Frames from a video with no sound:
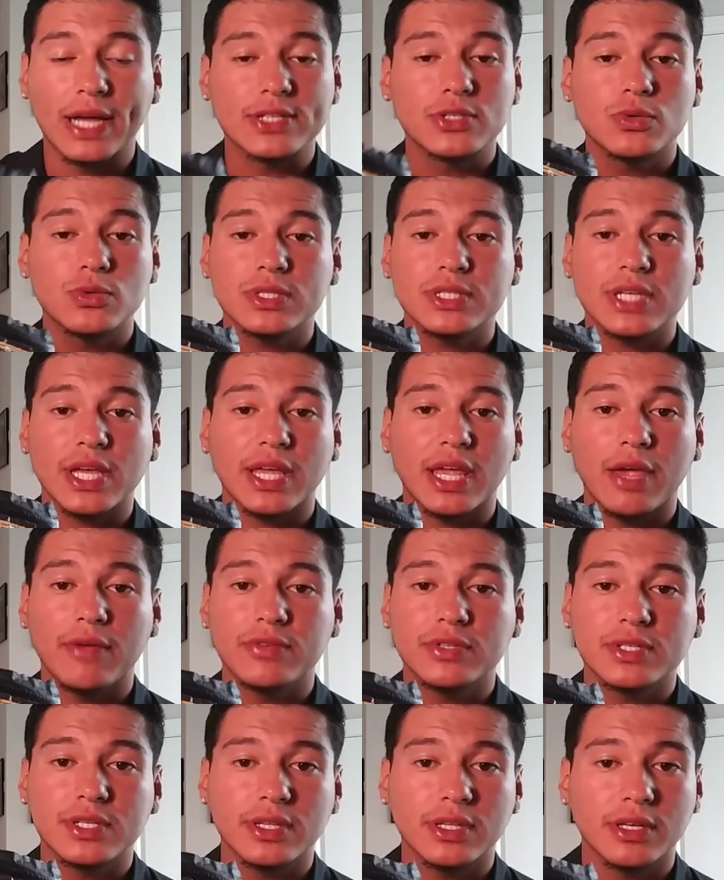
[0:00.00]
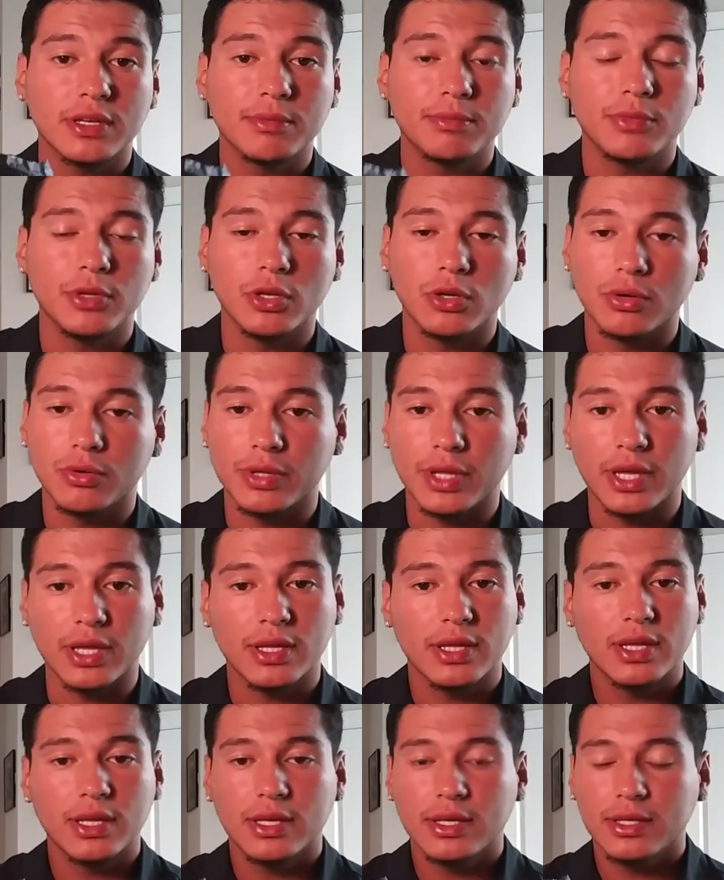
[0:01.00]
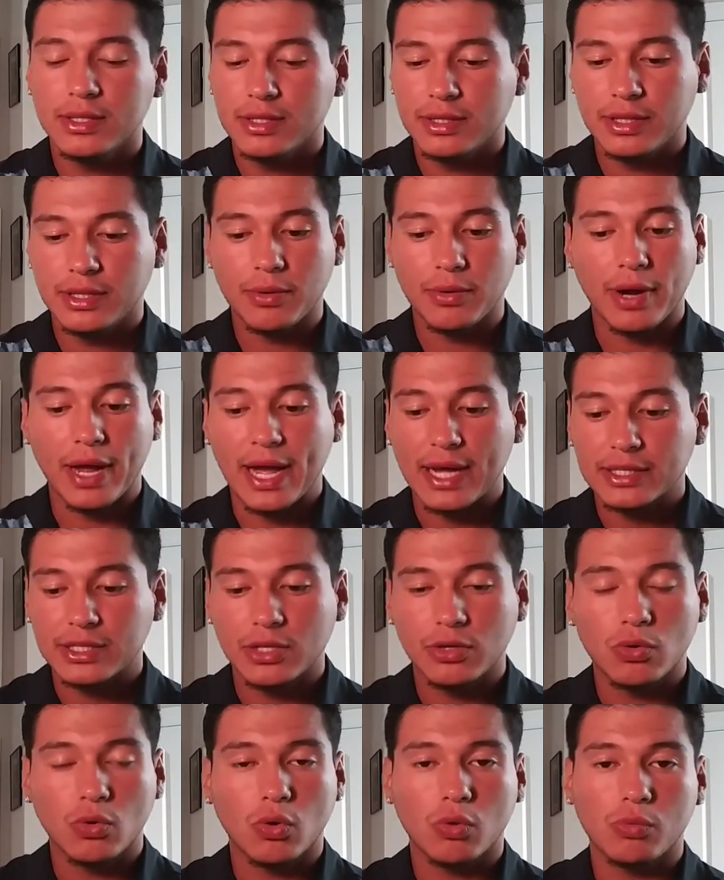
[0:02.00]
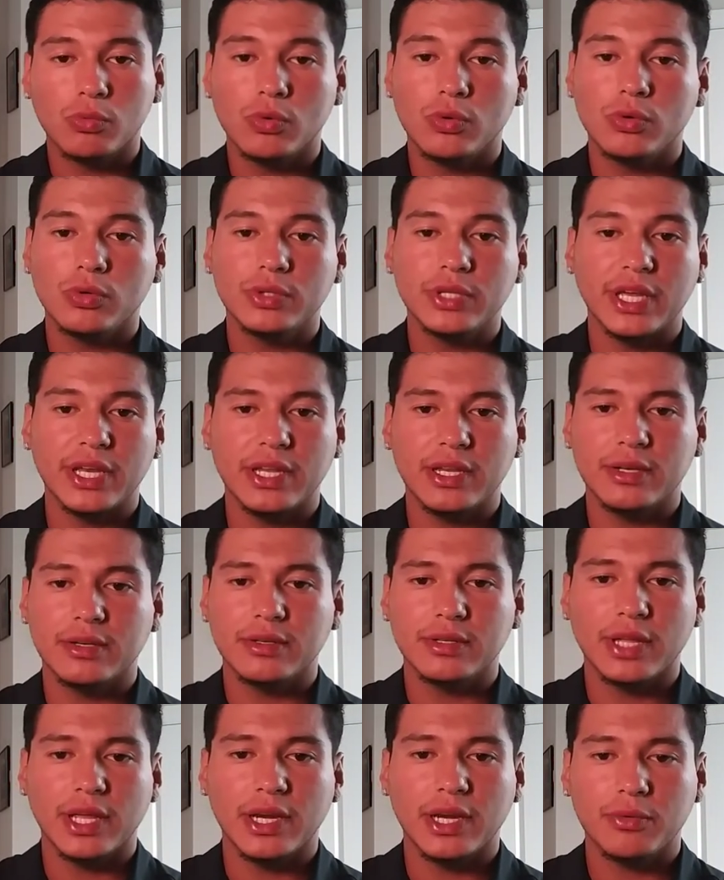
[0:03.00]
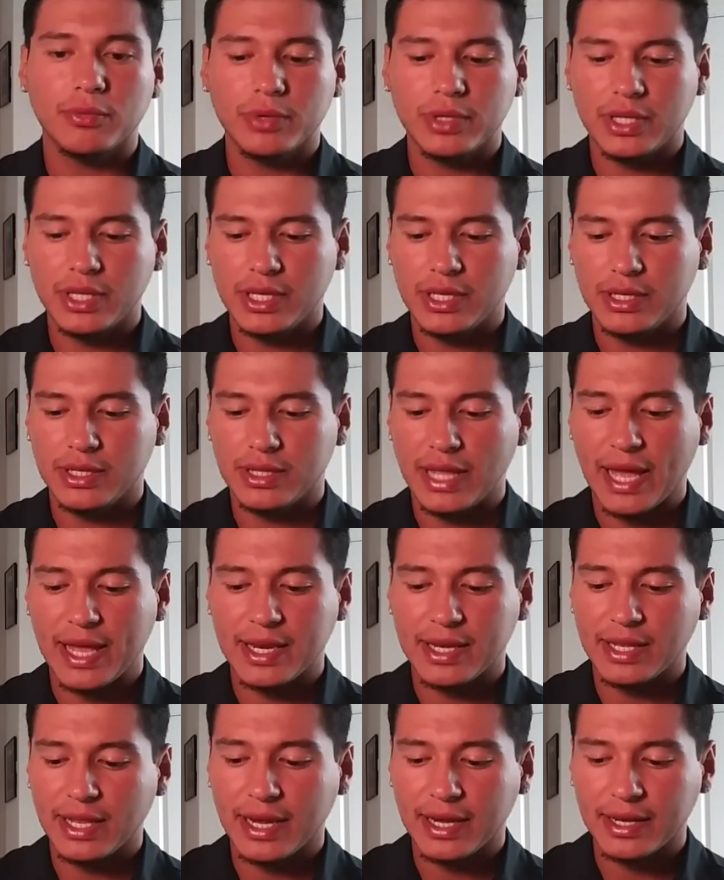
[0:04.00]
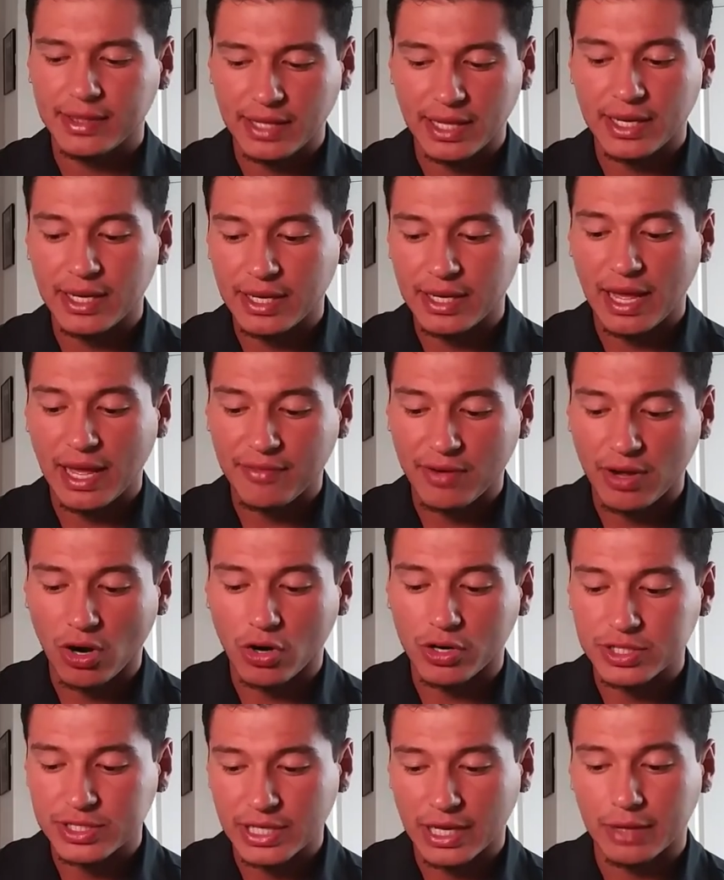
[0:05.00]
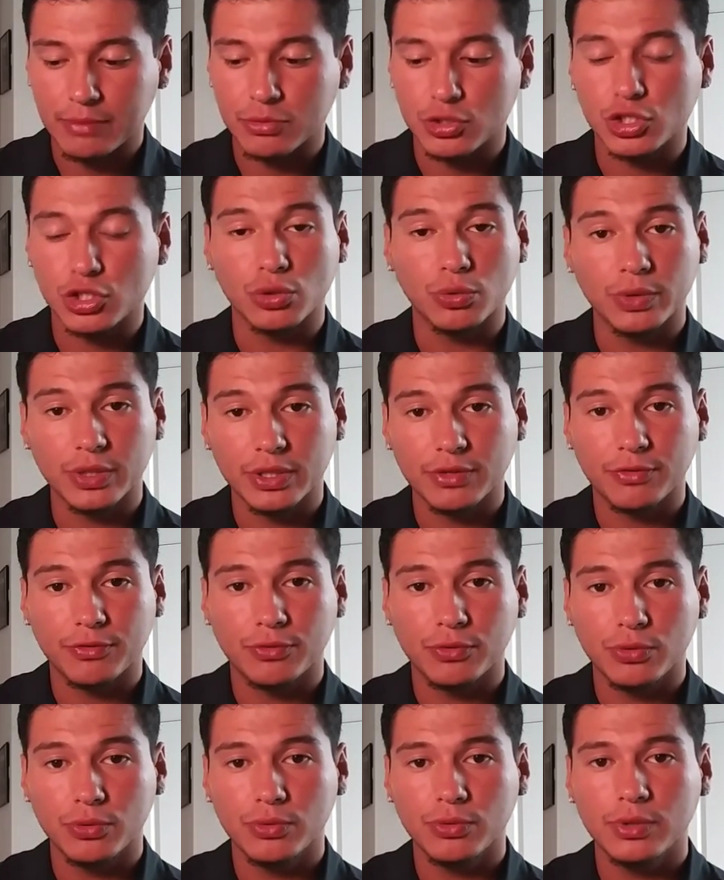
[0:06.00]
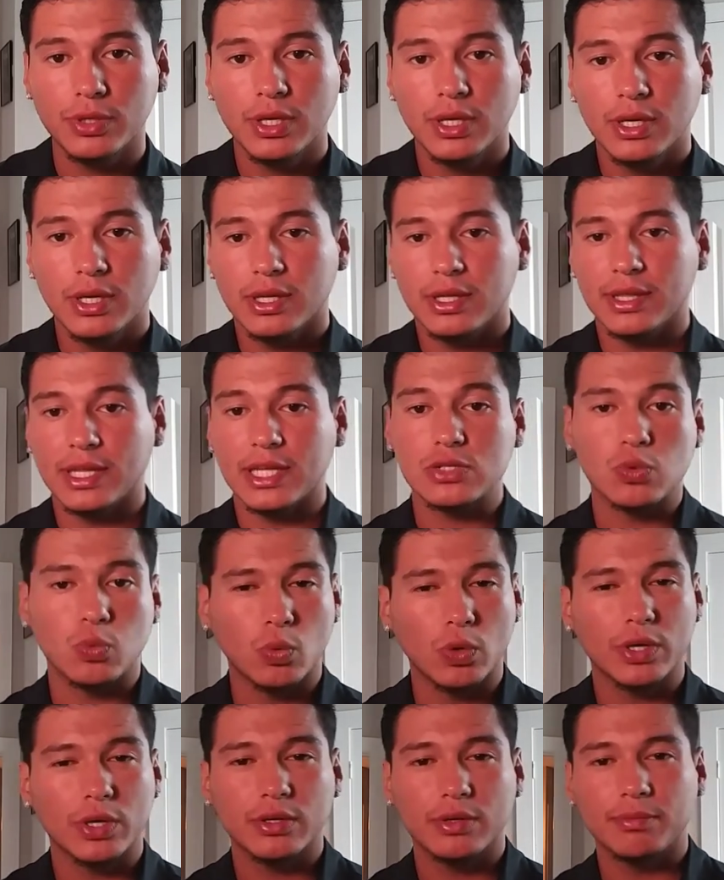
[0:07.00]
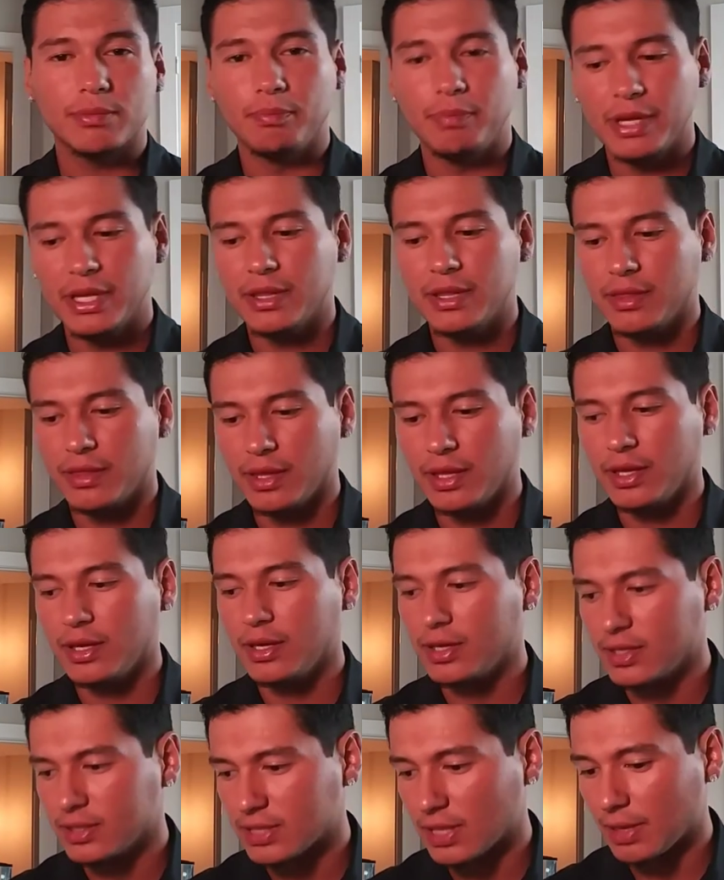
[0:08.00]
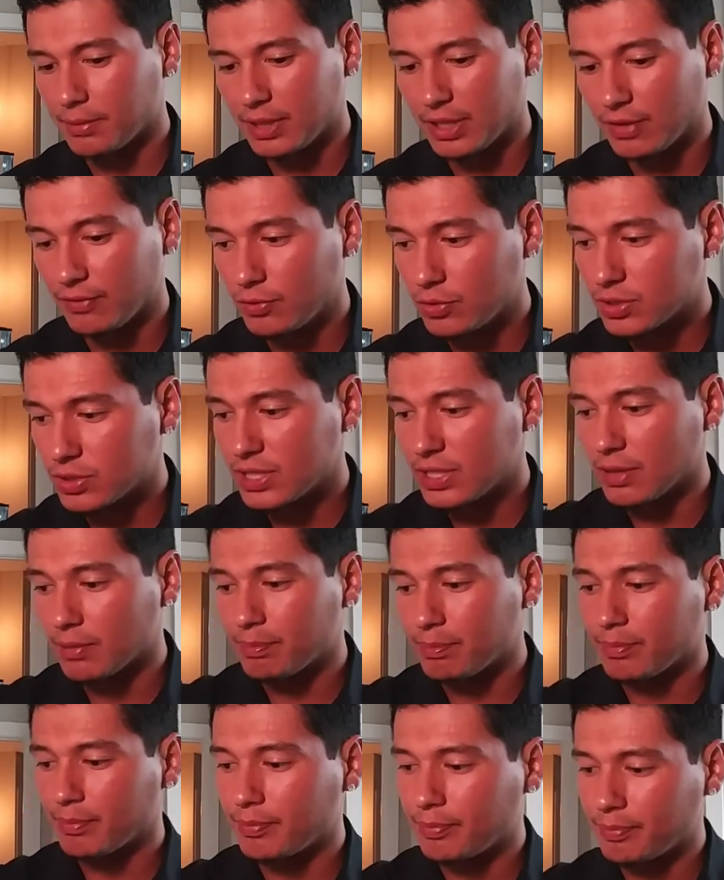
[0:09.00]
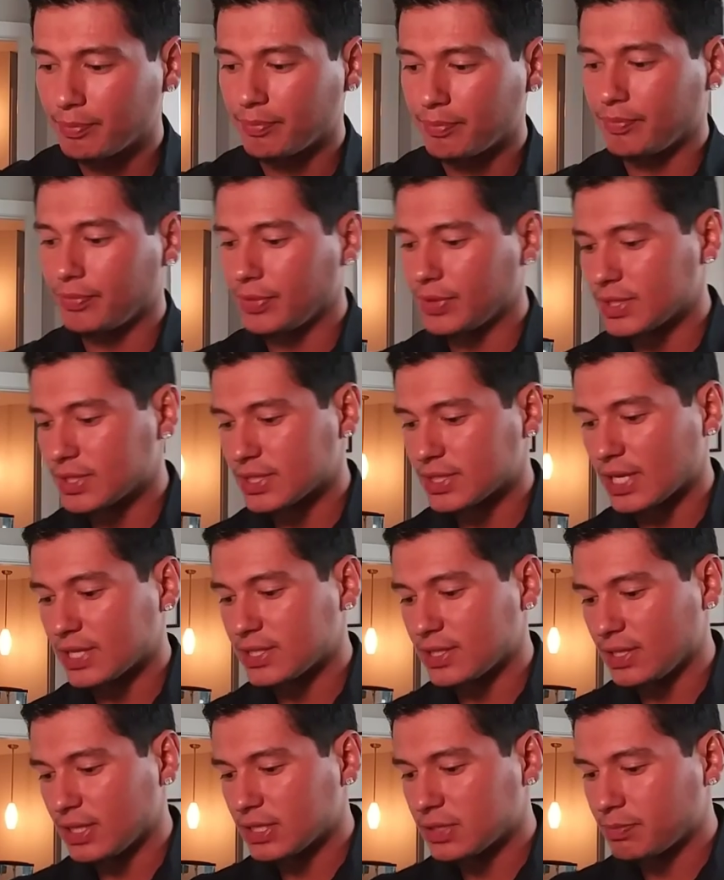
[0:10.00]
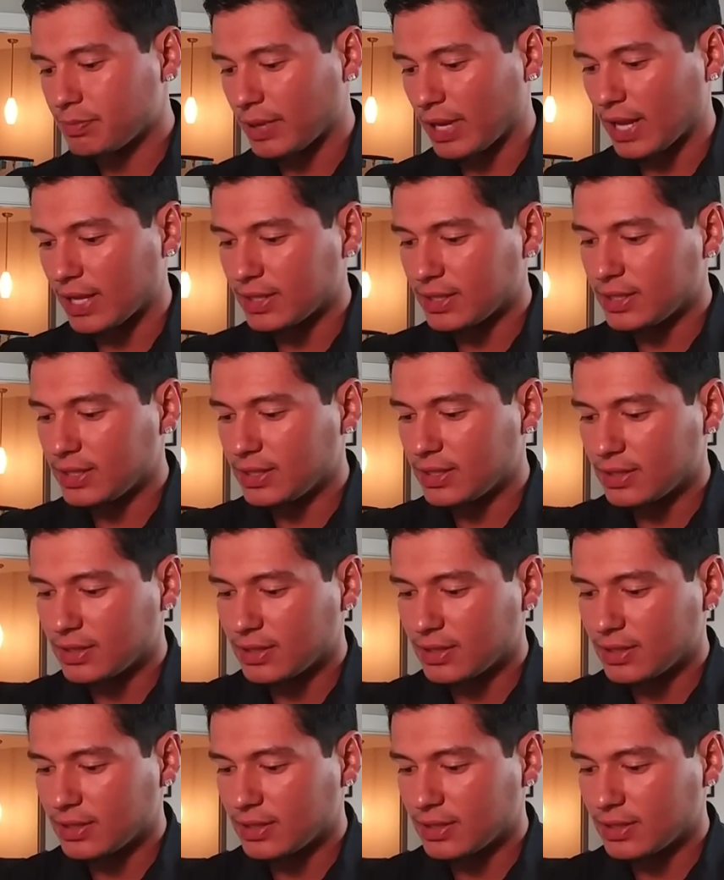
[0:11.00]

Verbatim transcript: As soon as I gave it to them, you know, they they were acting normal. They didn't they didn't really they had then they didn't have a hard time chewing the food, and that's one big thing. Because I mean, if you see the size of this palette,